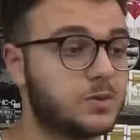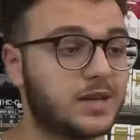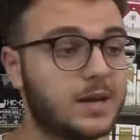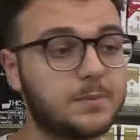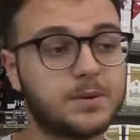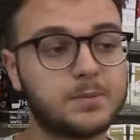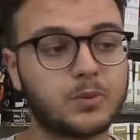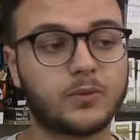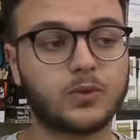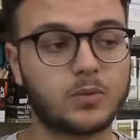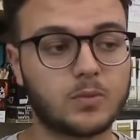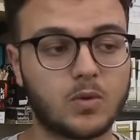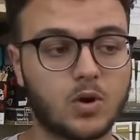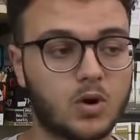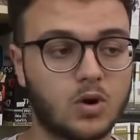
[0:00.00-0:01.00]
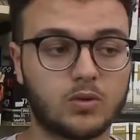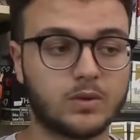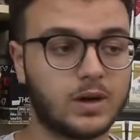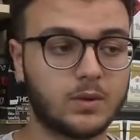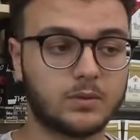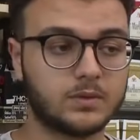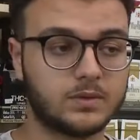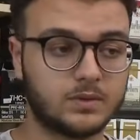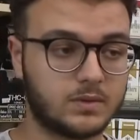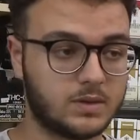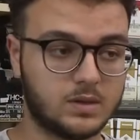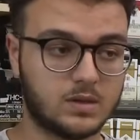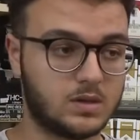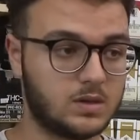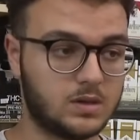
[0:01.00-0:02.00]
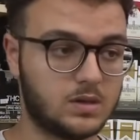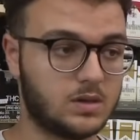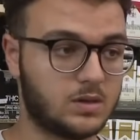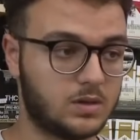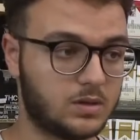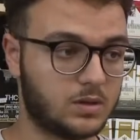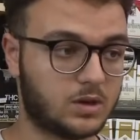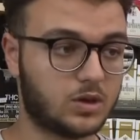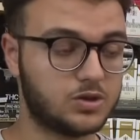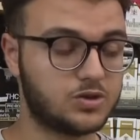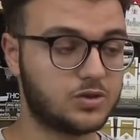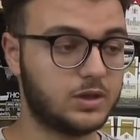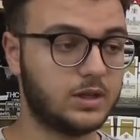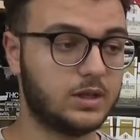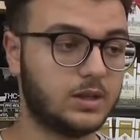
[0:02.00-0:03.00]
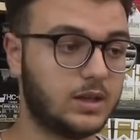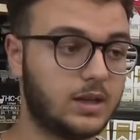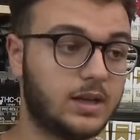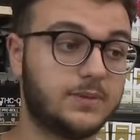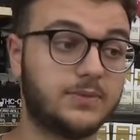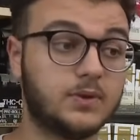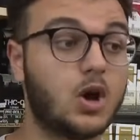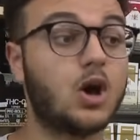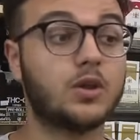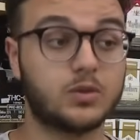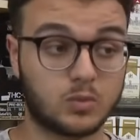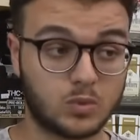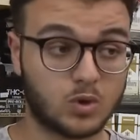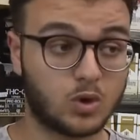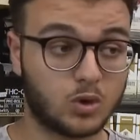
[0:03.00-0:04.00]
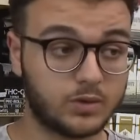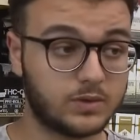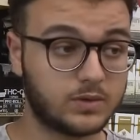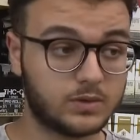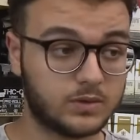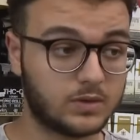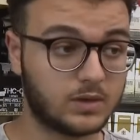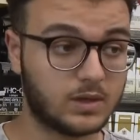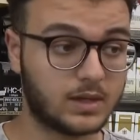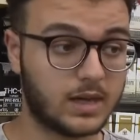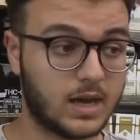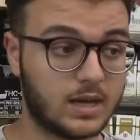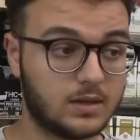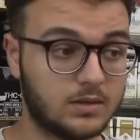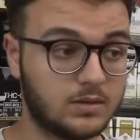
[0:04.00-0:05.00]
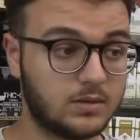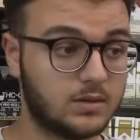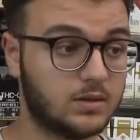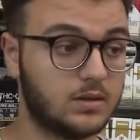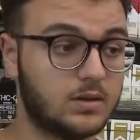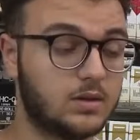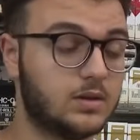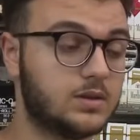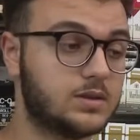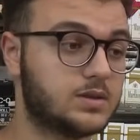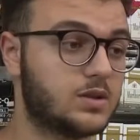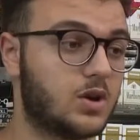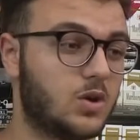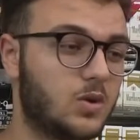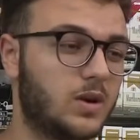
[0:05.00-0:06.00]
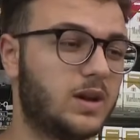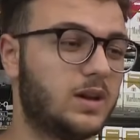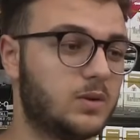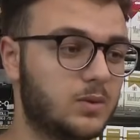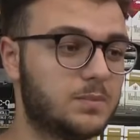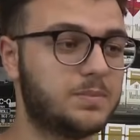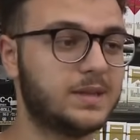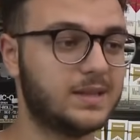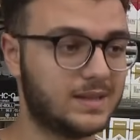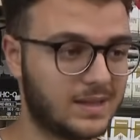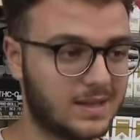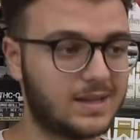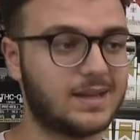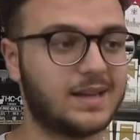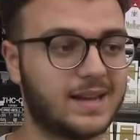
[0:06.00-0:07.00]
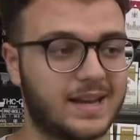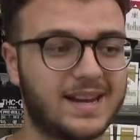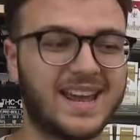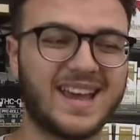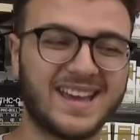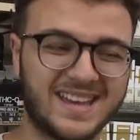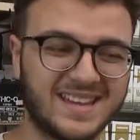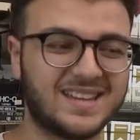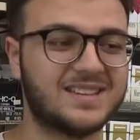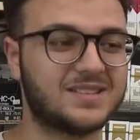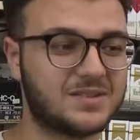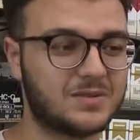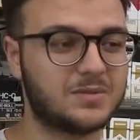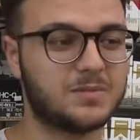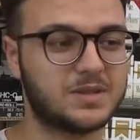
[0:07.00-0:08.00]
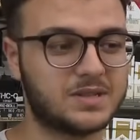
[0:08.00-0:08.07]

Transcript: We get people from all around the, the country, if not the world, again. So it would be, again, a hit to the